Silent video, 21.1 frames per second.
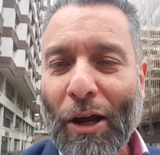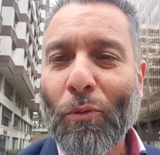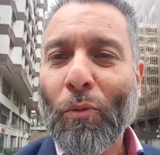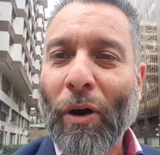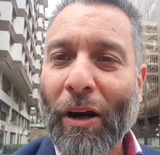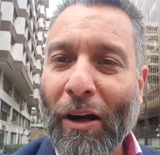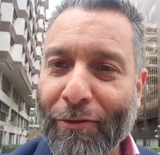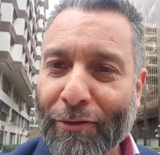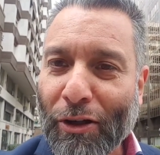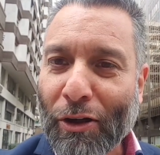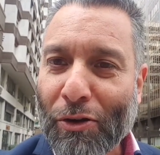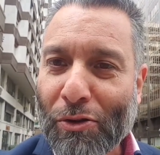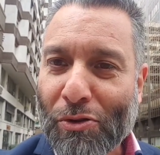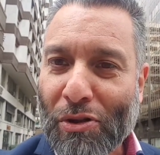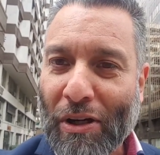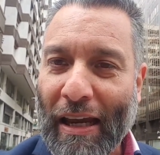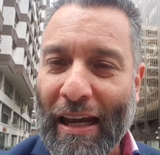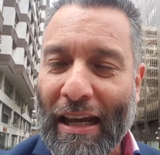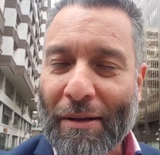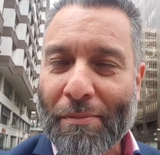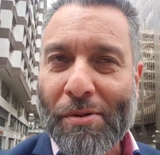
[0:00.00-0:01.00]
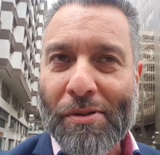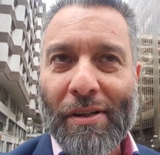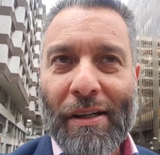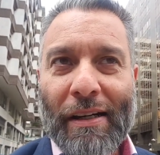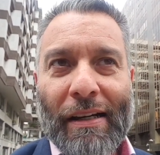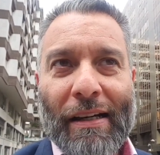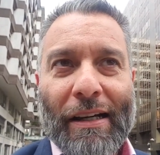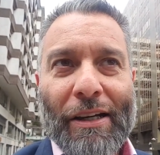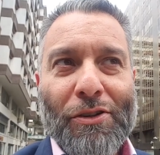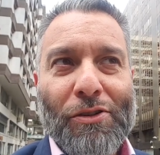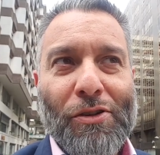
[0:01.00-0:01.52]
One of those games.
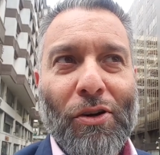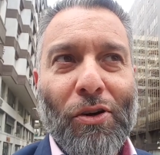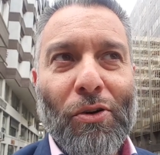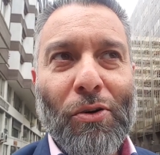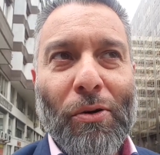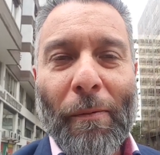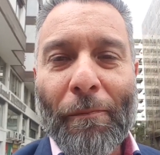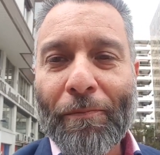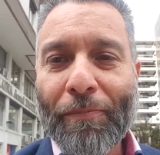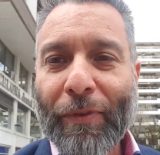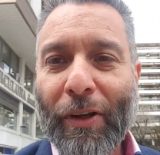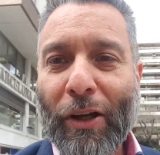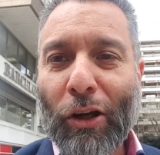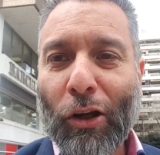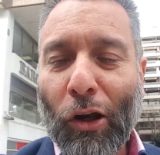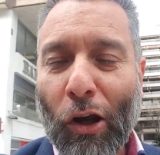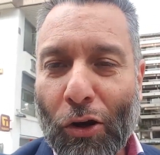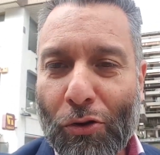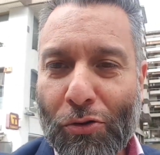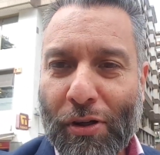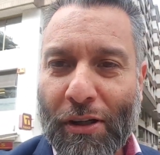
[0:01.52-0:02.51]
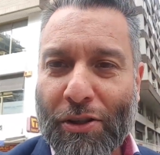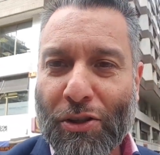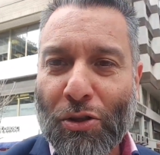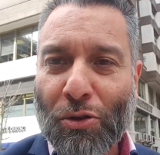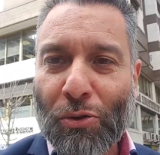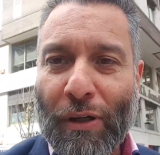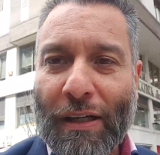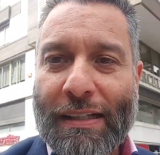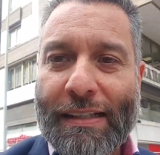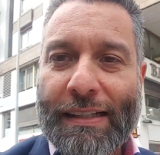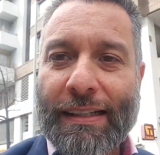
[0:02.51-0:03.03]
So closer
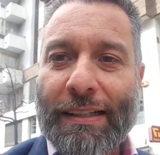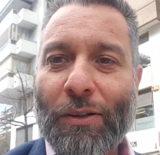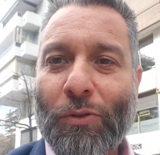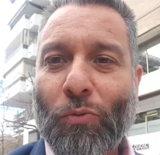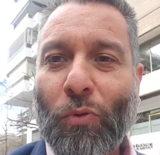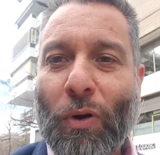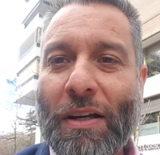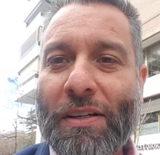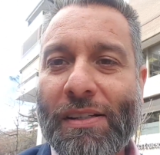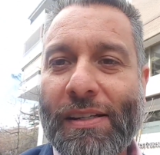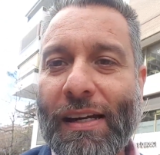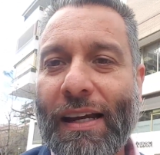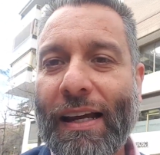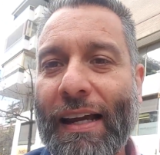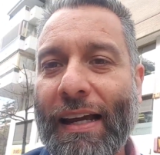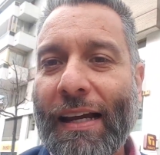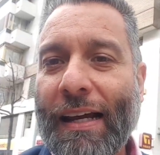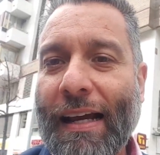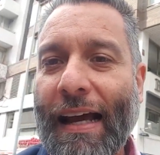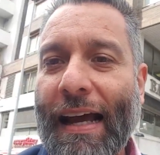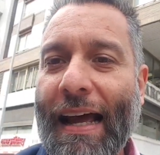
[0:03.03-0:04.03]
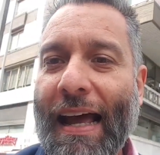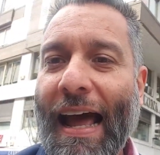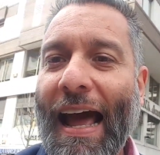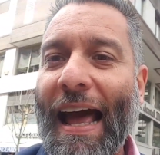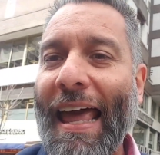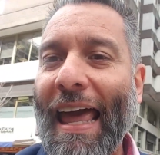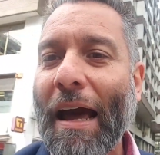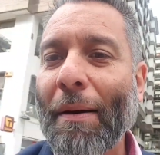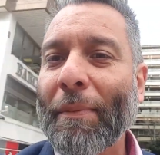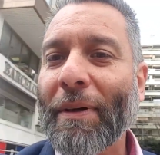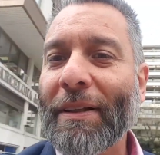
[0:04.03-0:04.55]
to it. Once uh, uh,
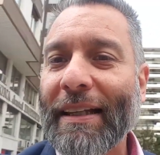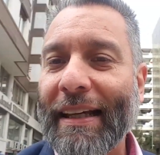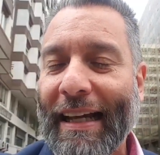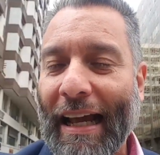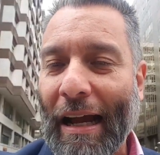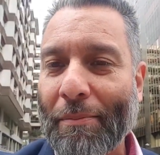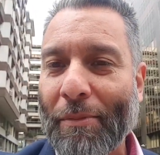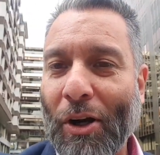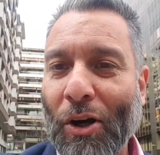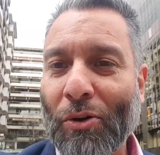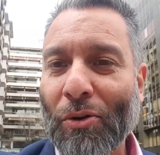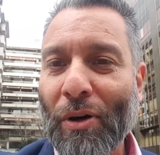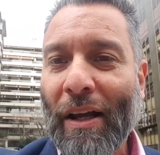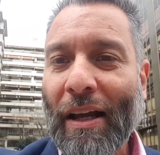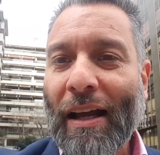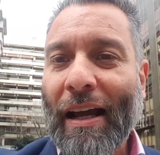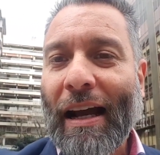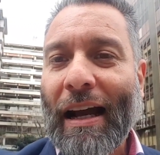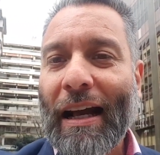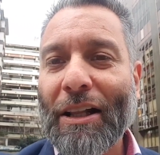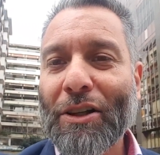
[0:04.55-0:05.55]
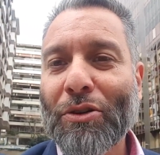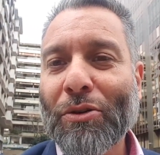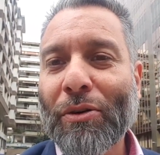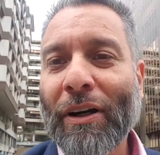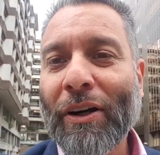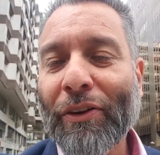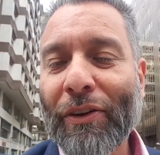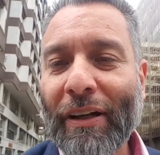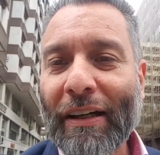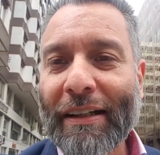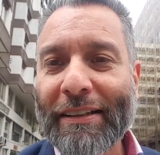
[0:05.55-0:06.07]
I am at the Camp Nou, I'll do
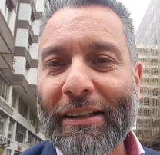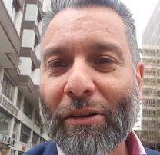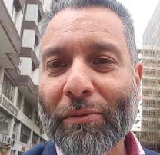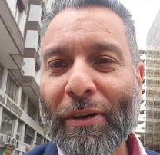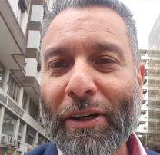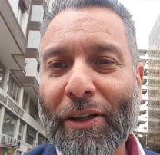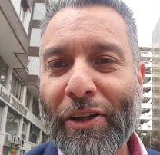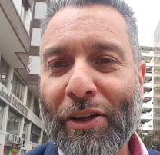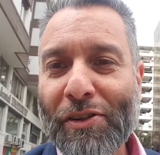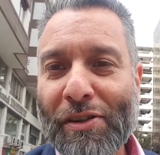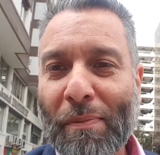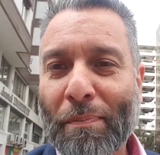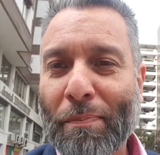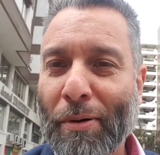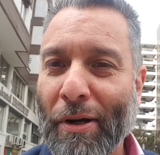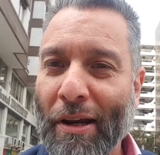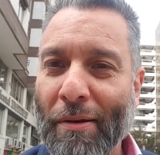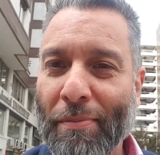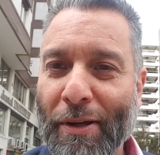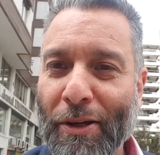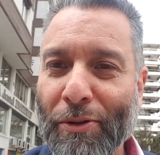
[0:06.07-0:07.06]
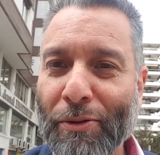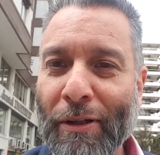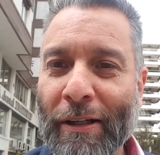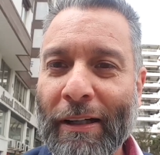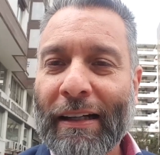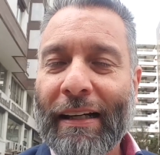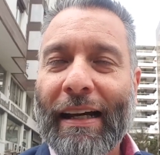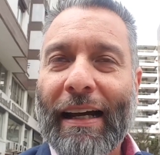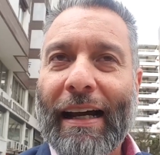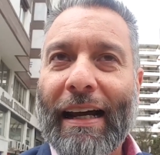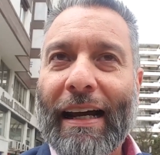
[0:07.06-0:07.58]
another little video as a preview
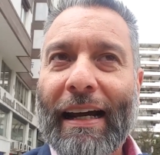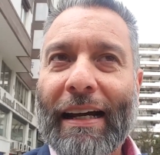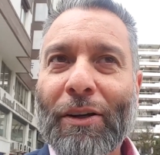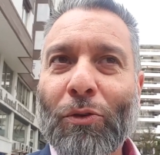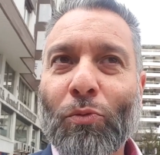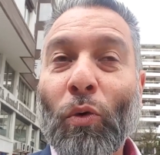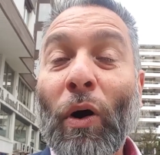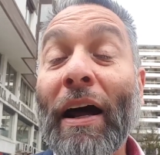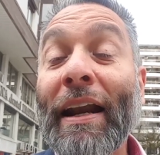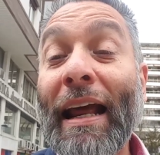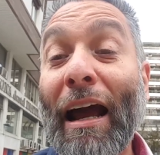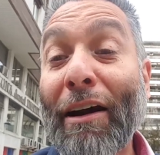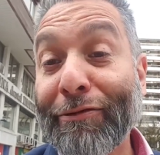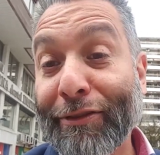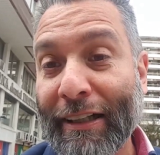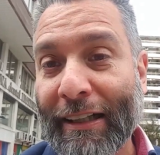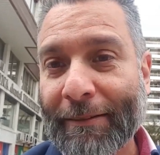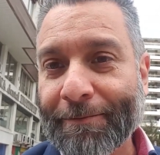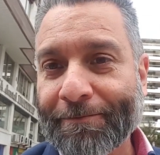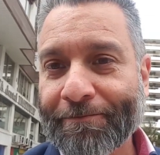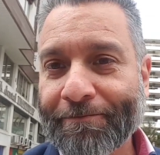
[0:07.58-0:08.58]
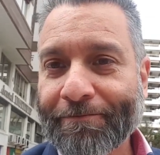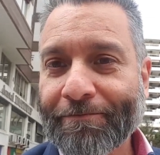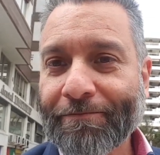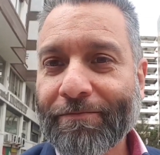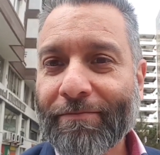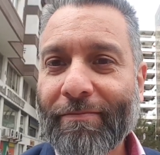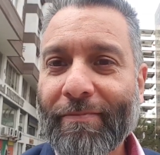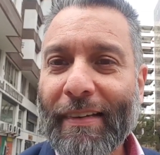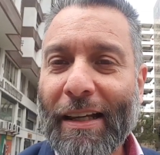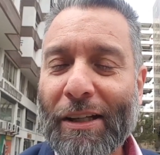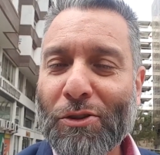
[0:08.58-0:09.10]
and one after
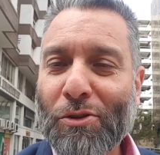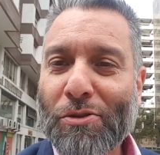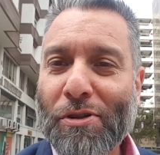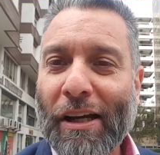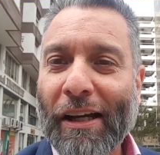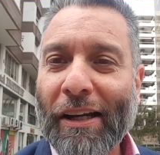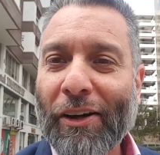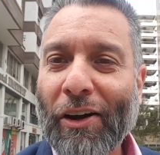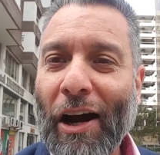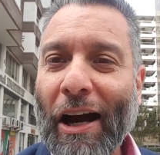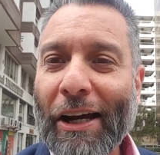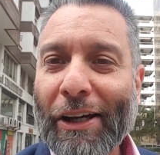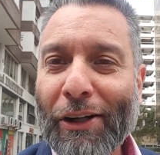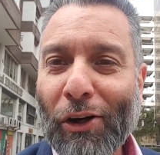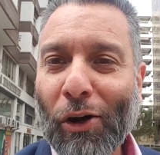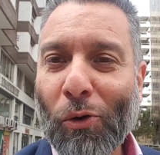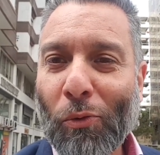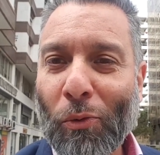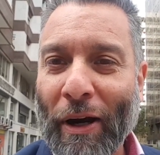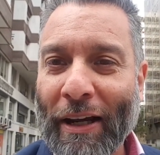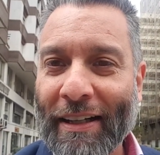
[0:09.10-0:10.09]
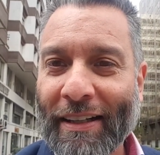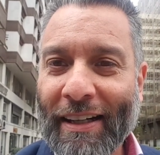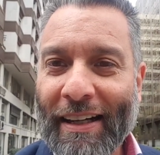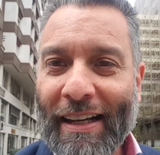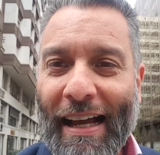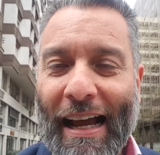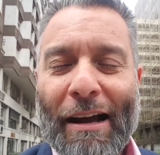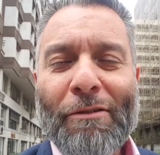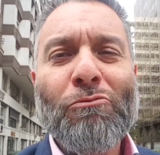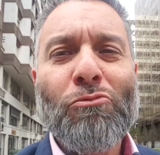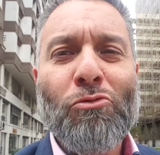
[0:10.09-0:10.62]
to tell you how it all went.
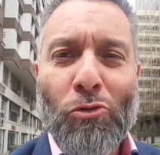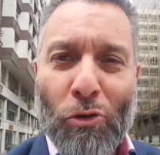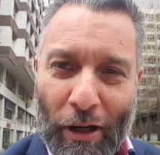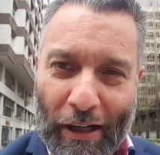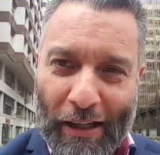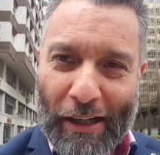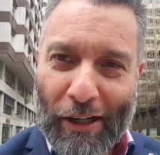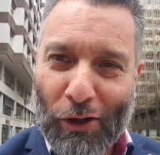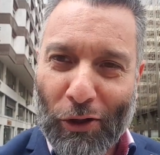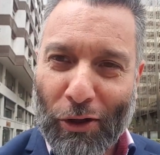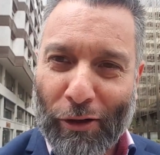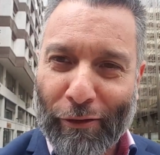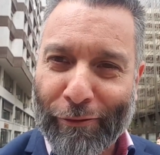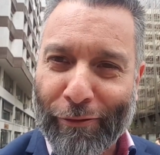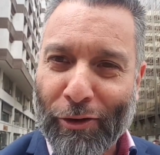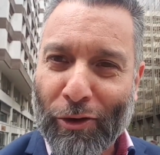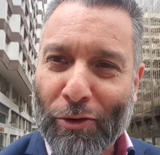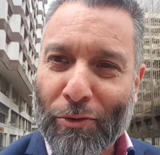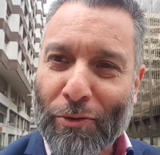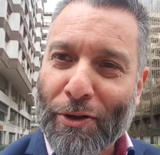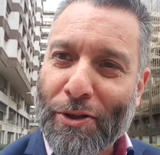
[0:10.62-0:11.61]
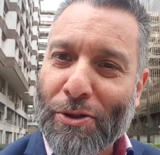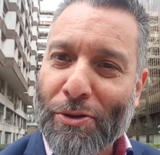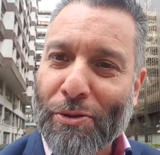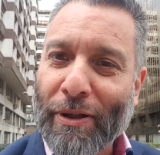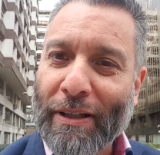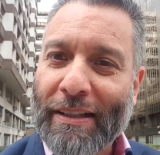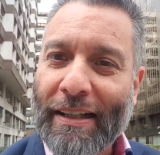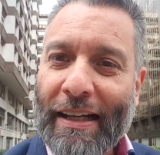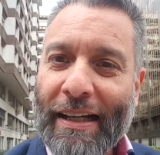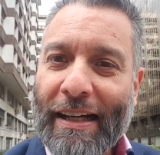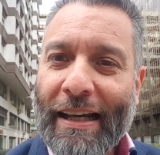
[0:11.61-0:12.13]
I'm really looking forward to
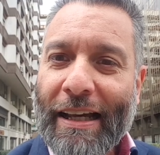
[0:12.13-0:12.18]
it.